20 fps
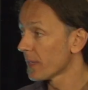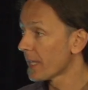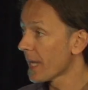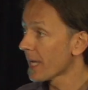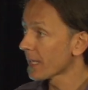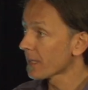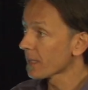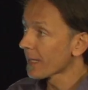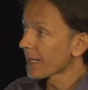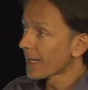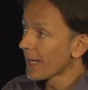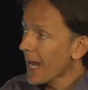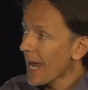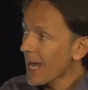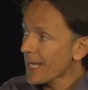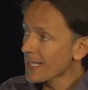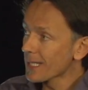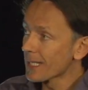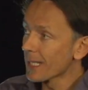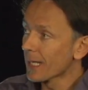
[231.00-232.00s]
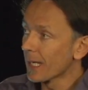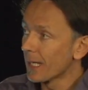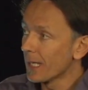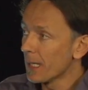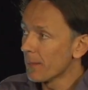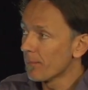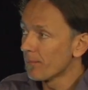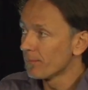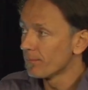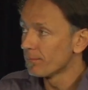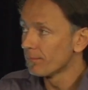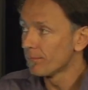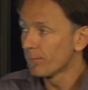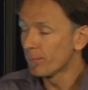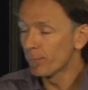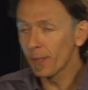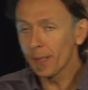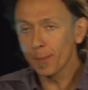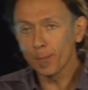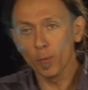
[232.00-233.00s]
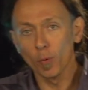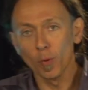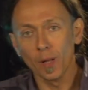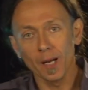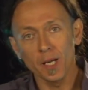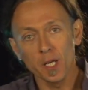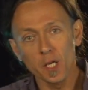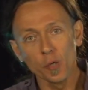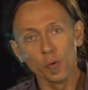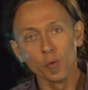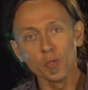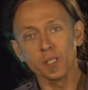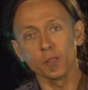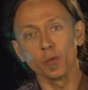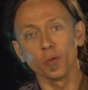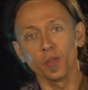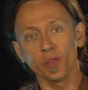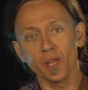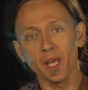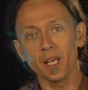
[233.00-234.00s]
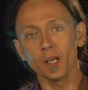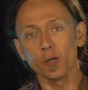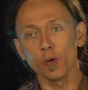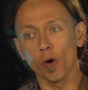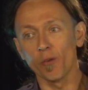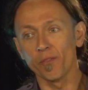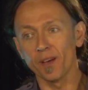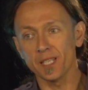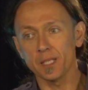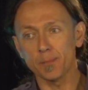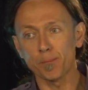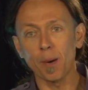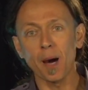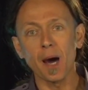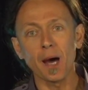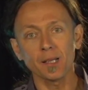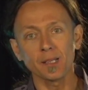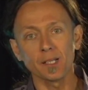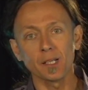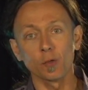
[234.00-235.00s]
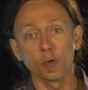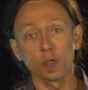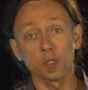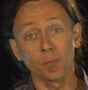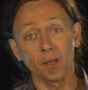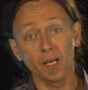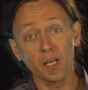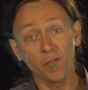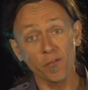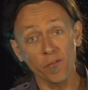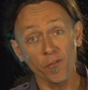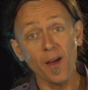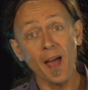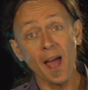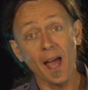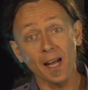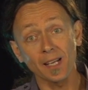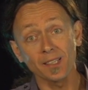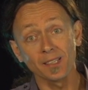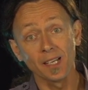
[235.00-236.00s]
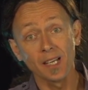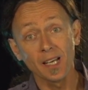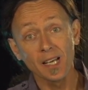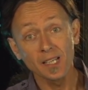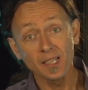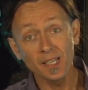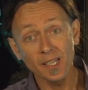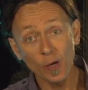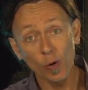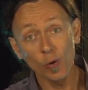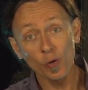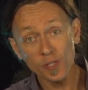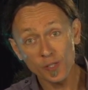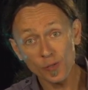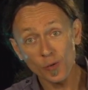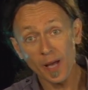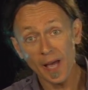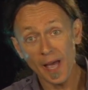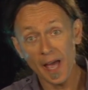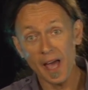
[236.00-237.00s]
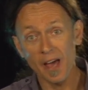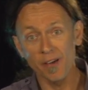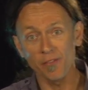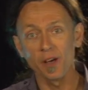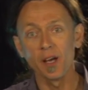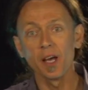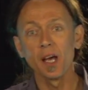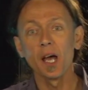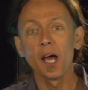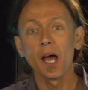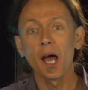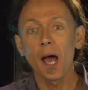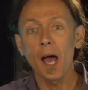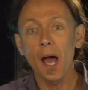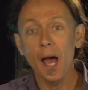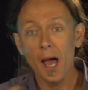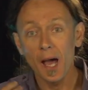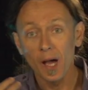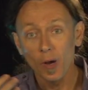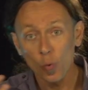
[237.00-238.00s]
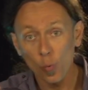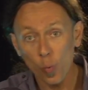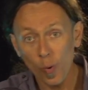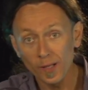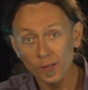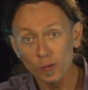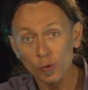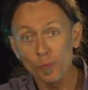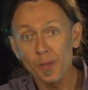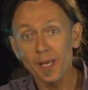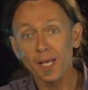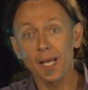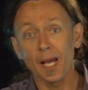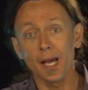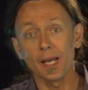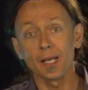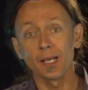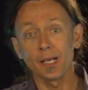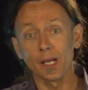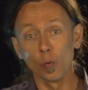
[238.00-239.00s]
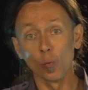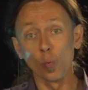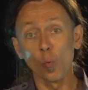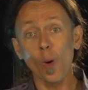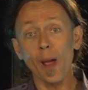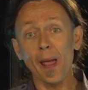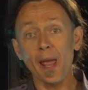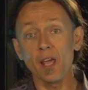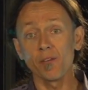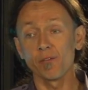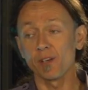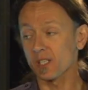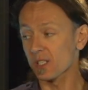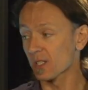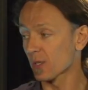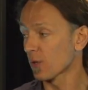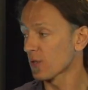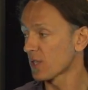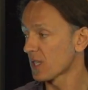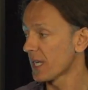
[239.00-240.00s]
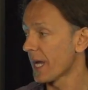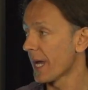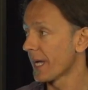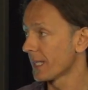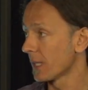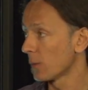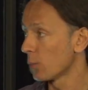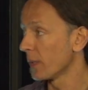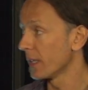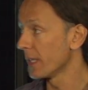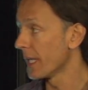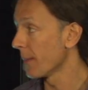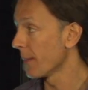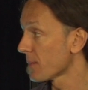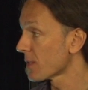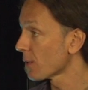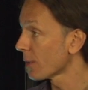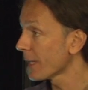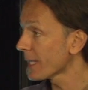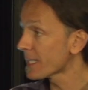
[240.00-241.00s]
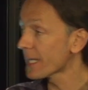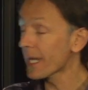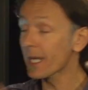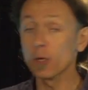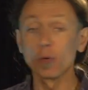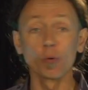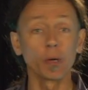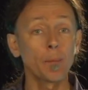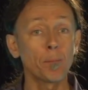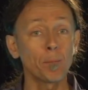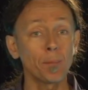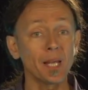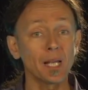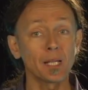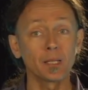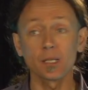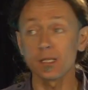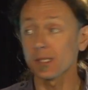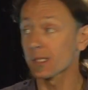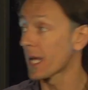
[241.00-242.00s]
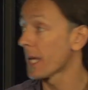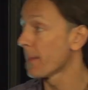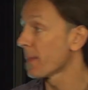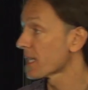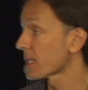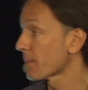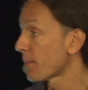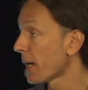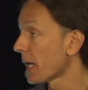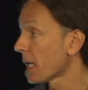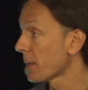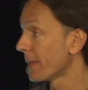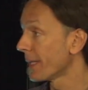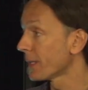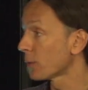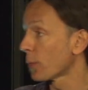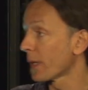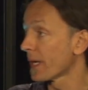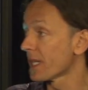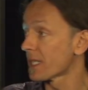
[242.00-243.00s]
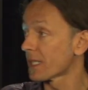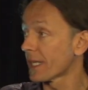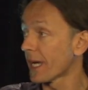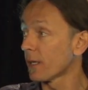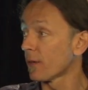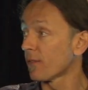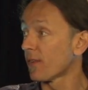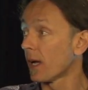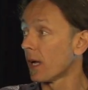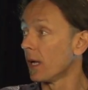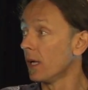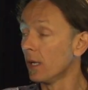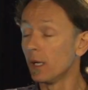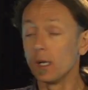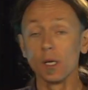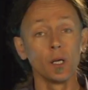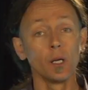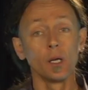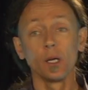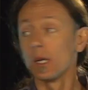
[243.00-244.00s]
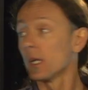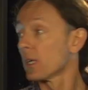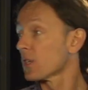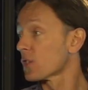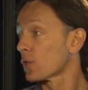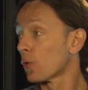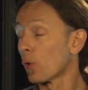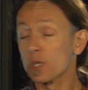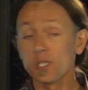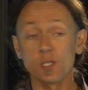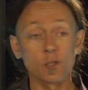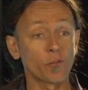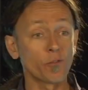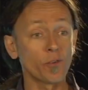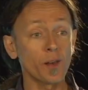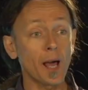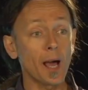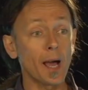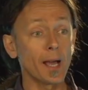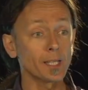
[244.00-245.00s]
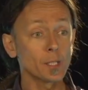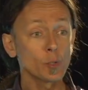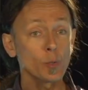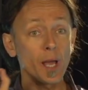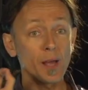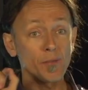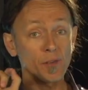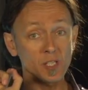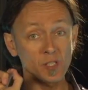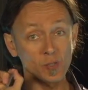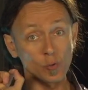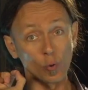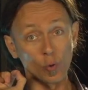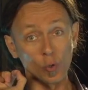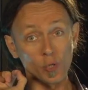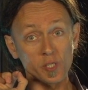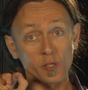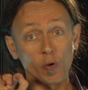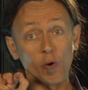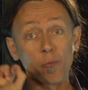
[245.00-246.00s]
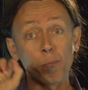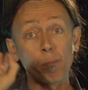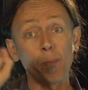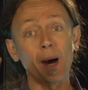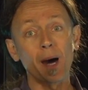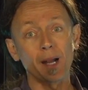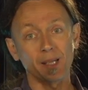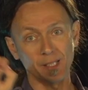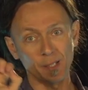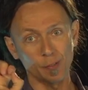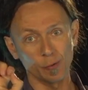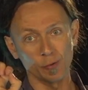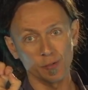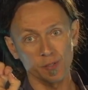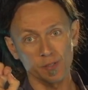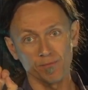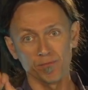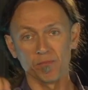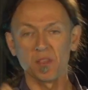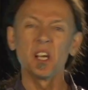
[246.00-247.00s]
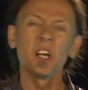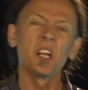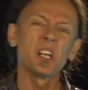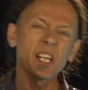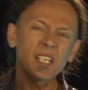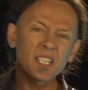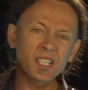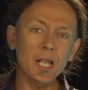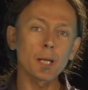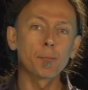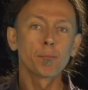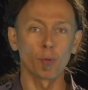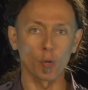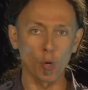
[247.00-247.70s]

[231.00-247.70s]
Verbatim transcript: that classically people are used to think of as particles, but in fact, they also have a quantum mechanical wave associated with So let's say you repeat the same experiment where instead of a source of light, you have a source of particles. Let's take